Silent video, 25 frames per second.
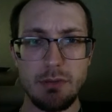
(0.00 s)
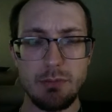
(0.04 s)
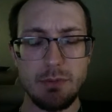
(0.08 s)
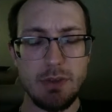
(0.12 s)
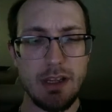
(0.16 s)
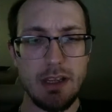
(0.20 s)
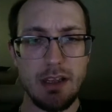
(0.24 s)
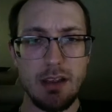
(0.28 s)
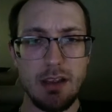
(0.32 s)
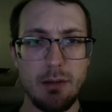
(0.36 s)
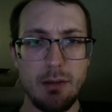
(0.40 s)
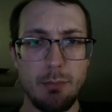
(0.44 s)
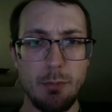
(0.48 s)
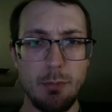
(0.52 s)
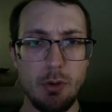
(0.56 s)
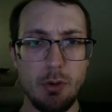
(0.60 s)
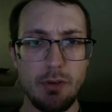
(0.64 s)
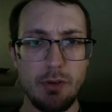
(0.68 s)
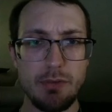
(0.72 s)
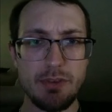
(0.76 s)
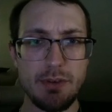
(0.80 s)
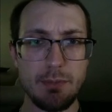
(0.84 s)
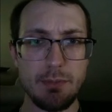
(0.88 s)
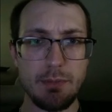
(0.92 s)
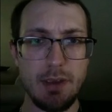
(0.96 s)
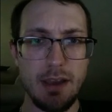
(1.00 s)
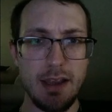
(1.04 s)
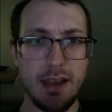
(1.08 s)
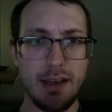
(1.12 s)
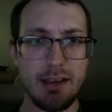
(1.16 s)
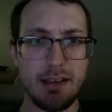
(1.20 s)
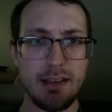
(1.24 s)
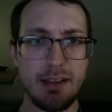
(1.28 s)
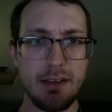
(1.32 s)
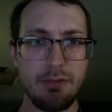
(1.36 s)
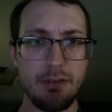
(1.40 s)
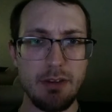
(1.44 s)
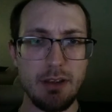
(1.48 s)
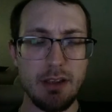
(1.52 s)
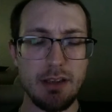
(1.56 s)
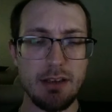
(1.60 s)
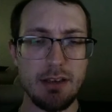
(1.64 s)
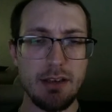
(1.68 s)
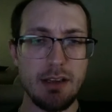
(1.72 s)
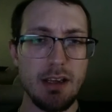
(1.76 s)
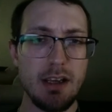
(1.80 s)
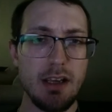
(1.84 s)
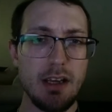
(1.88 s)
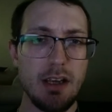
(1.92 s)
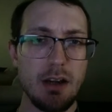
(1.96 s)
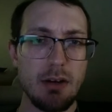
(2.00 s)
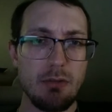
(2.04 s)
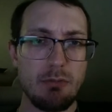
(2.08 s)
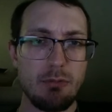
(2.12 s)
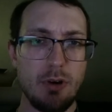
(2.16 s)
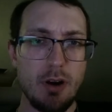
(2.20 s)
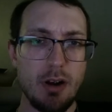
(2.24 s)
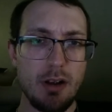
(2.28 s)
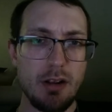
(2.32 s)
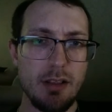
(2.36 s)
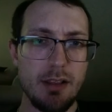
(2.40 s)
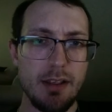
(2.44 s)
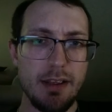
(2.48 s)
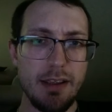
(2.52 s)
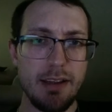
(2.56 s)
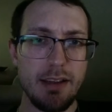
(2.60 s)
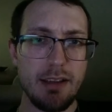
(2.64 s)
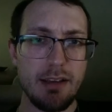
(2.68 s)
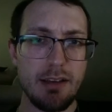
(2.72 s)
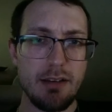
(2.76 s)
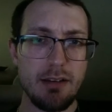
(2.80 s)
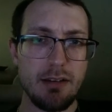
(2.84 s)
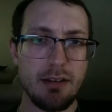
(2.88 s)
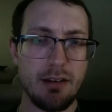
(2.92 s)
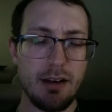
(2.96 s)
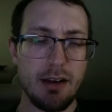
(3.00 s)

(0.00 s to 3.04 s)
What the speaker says: Taking a mole of some kind, giving it rock like